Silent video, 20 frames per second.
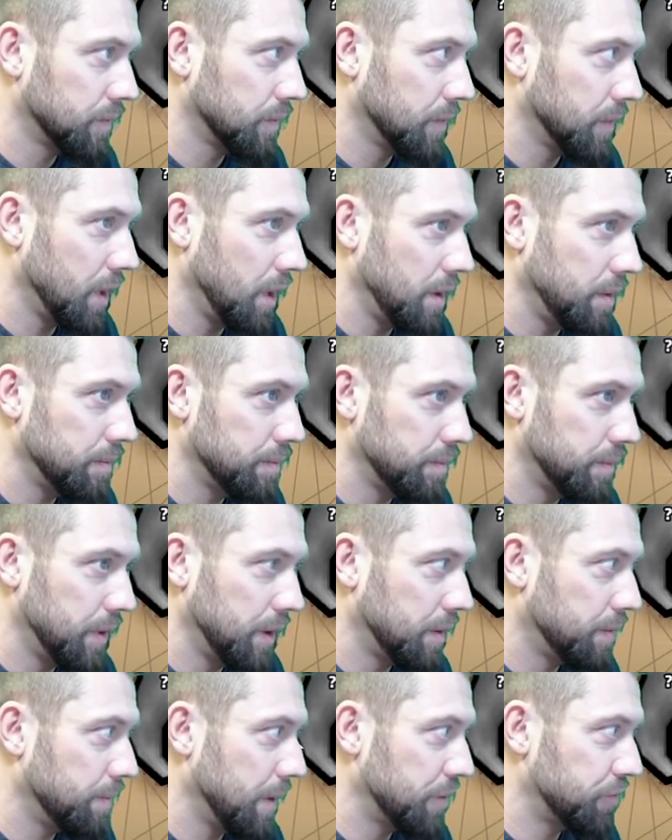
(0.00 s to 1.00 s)
Okay,
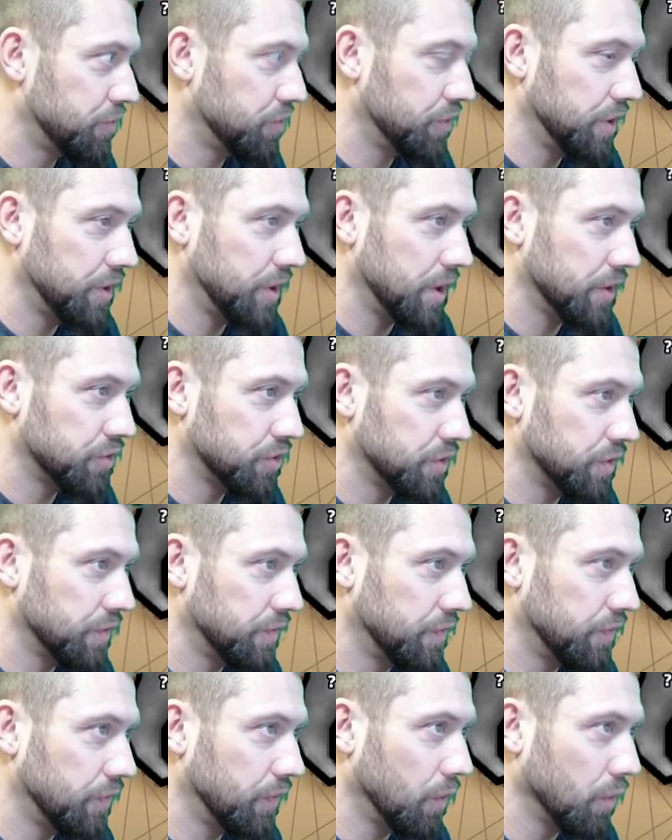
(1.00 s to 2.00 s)
pink matches in, gets the
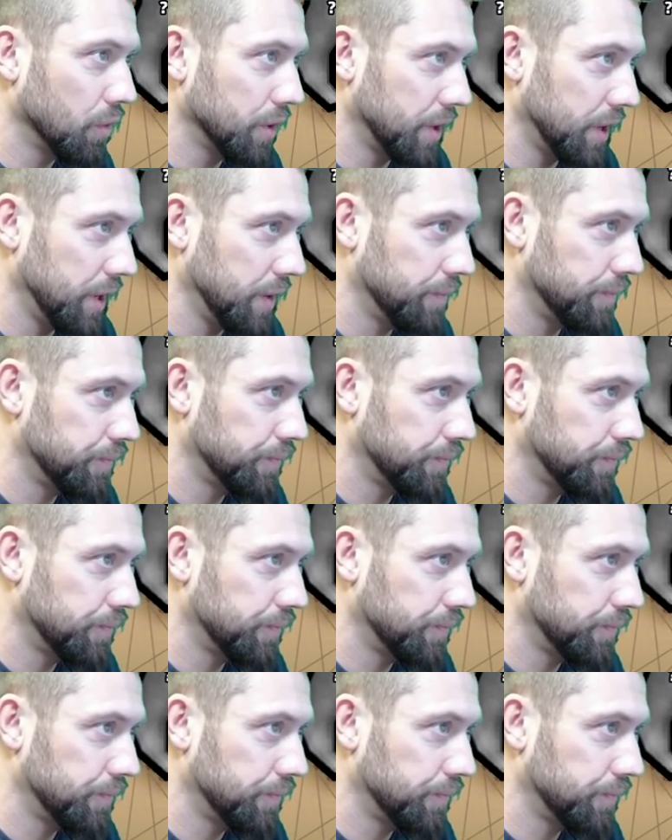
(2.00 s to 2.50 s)
40.